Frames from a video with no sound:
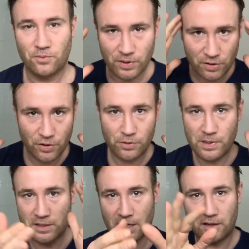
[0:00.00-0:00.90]
We know your
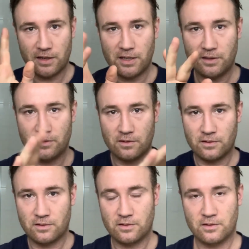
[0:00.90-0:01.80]
mentality.
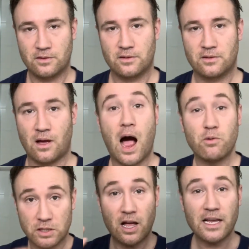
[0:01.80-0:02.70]
I
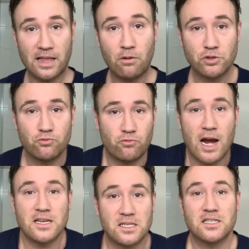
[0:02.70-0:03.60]
was like that. I was
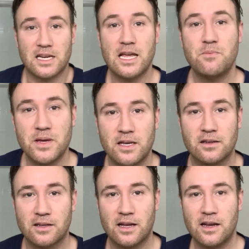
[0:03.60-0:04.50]
raised as a
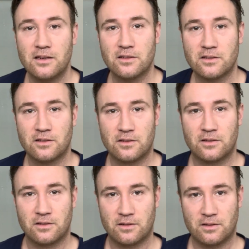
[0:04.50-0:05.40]
hippie, okay?
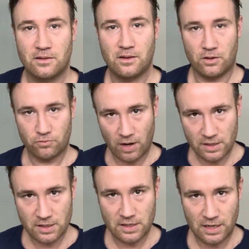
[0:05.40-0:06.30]
I was
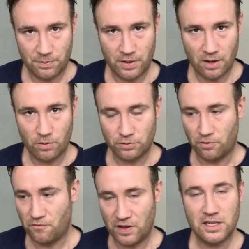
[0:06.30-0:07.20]
raised as a hippie. I went to
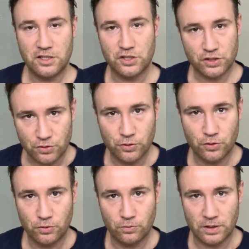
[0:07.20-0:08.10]
a village
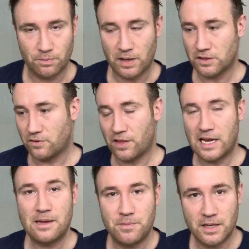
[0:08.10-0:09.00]
school with a bunch of other
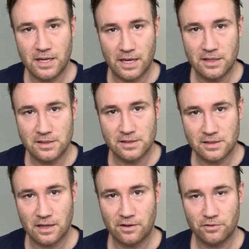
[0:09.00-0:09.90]
hippie kids and
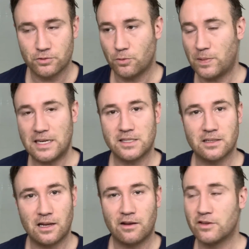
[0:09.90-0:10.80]
stuff. It was all peace
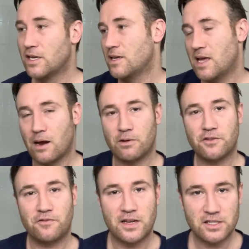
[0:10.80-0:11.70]
and love. And I went
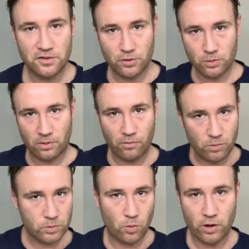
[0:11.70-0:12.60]
to festivals where
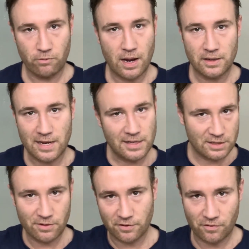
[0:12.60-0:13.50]
everyone was walking around and
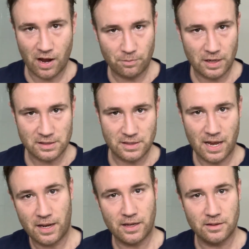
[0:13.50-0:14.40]
dancing around the fireplace
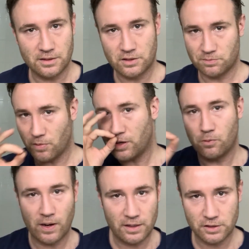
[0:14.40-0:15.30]
naked and smoking
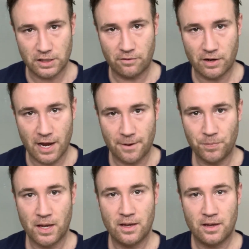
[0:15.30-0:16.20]
weed and shit every day.
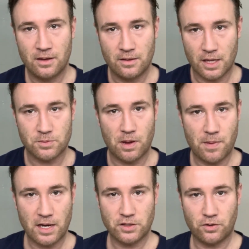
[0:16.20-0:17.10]
That's my
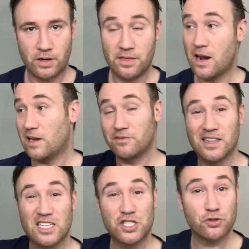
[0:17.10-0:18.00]
backstory. Then I lived in
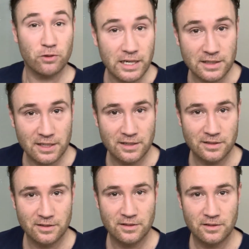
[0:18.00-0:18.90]
a street
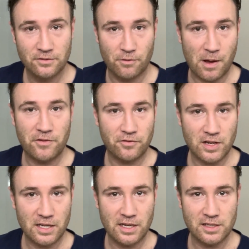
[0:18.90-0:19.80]
for about
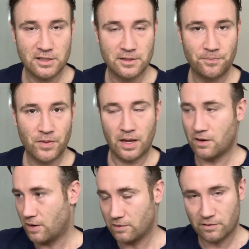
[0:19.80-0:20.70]
15 years,
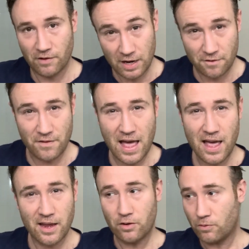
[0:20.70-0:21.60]
in a
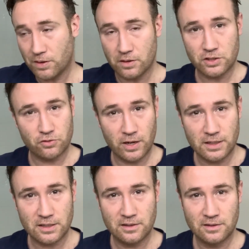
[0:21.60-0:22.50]
van or in the
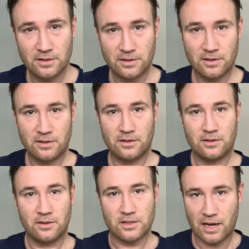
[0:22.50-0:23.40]
street,
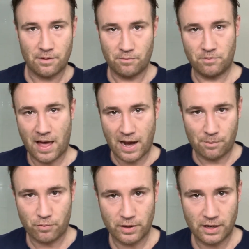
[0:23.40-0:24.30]
because I had a bad
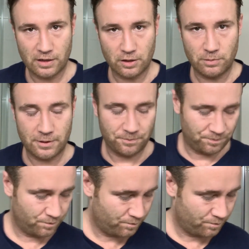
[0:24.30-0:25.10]
upbringing, a little bit